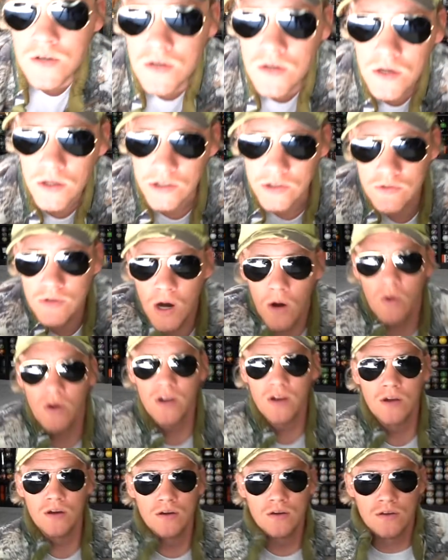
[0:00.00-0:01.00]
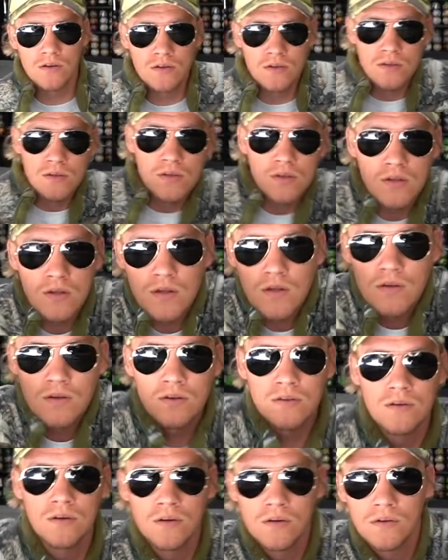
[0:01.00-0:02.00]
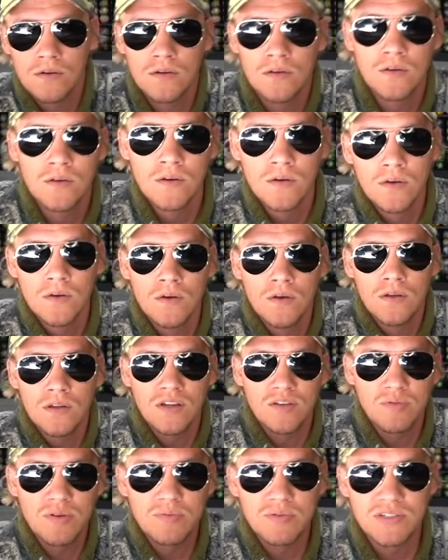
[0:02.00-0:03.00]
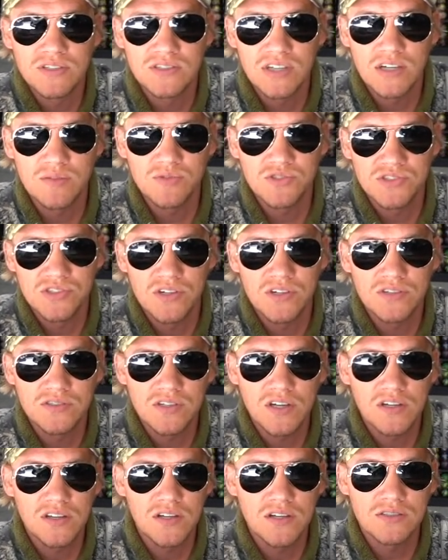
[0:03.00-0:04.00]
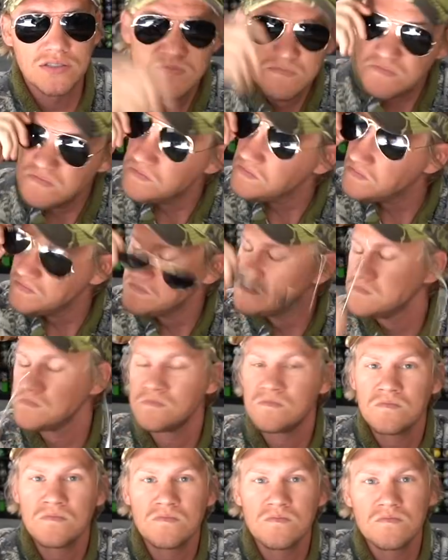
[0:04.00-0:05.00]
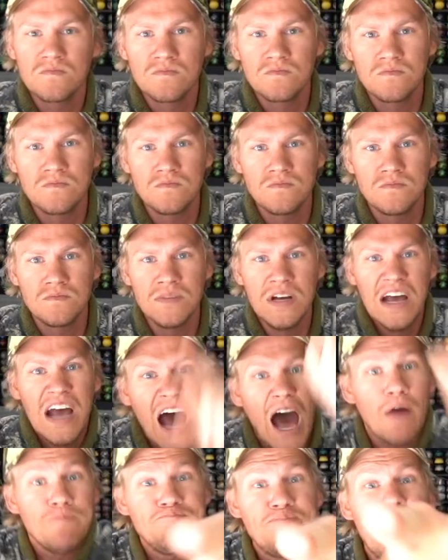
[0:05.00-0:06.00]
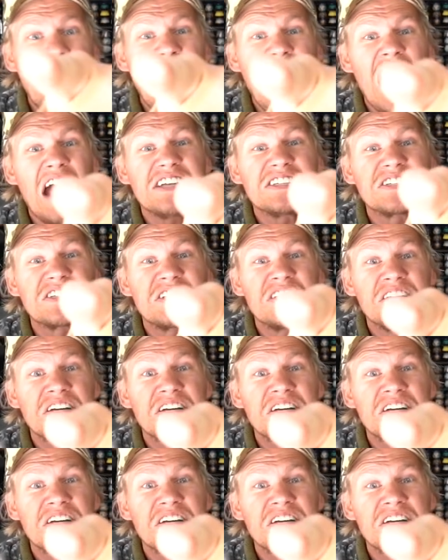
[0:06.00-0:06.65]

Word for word: Are you going? Mm-hmm, yeah. Think people can take me serious like this? I passed!